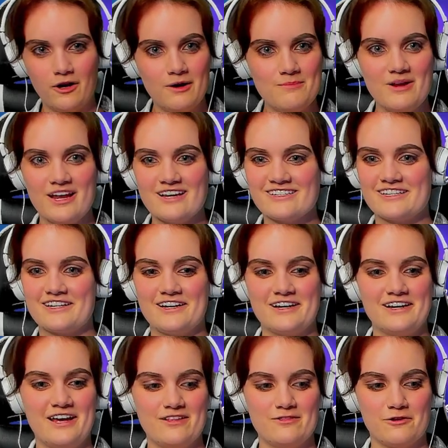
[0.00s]

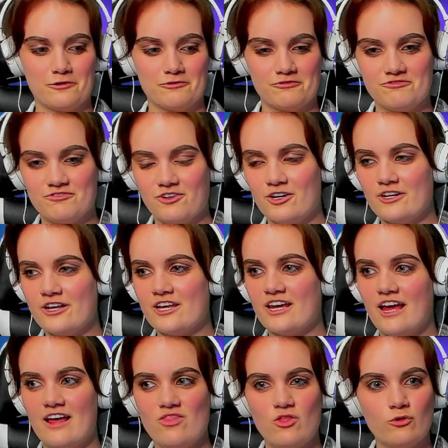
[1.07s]
amazing and they're funny,
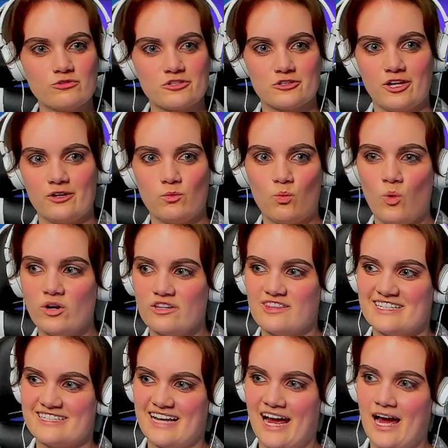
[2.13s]
and those are like one of
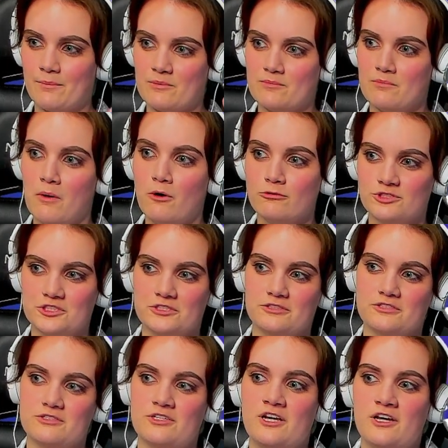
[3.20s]
the top
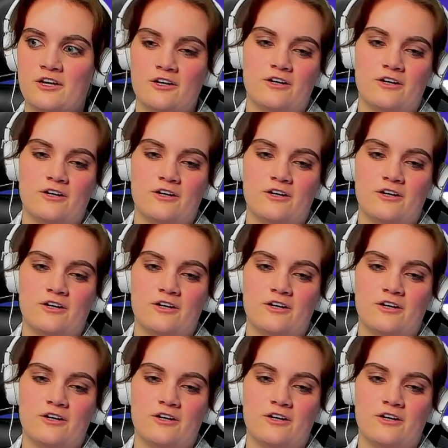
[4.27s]
emotions